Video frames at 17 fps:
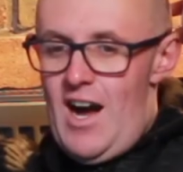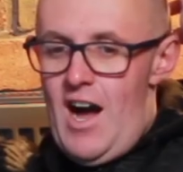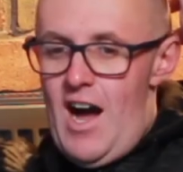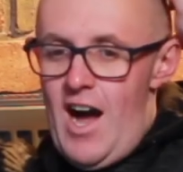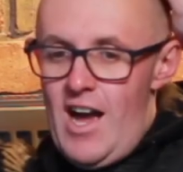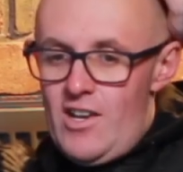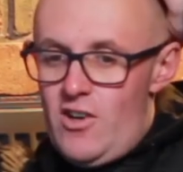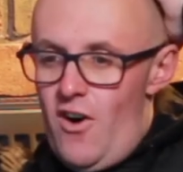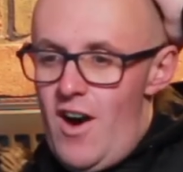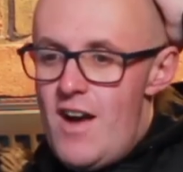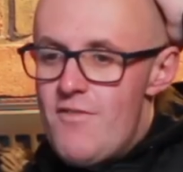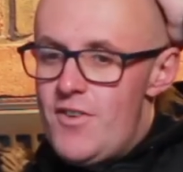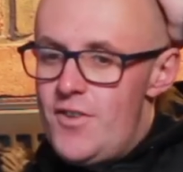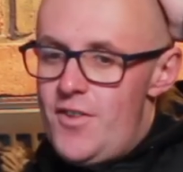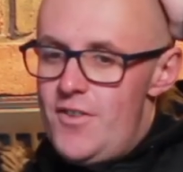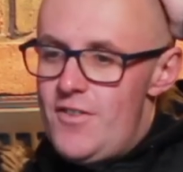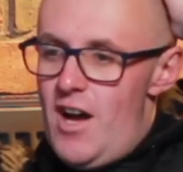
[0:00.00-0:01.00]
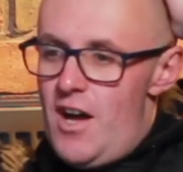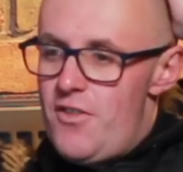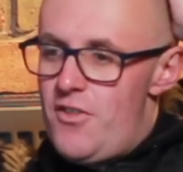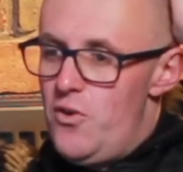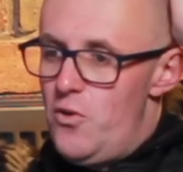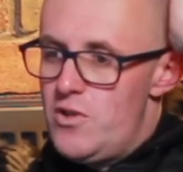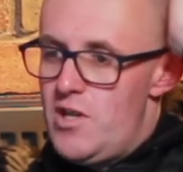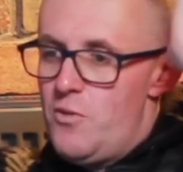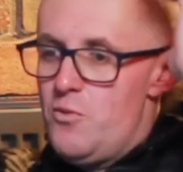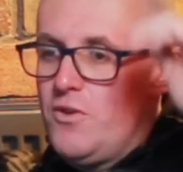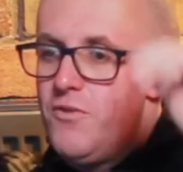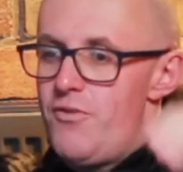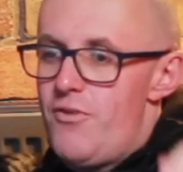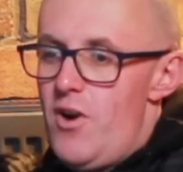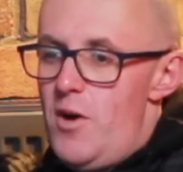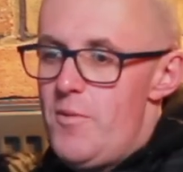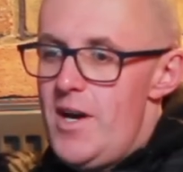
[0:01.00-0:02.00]
I got everything that I thought I would
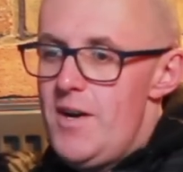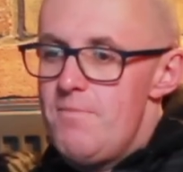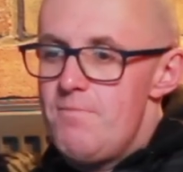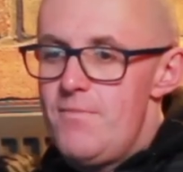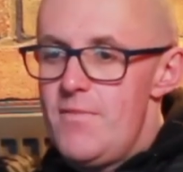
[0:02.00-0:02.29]
from it.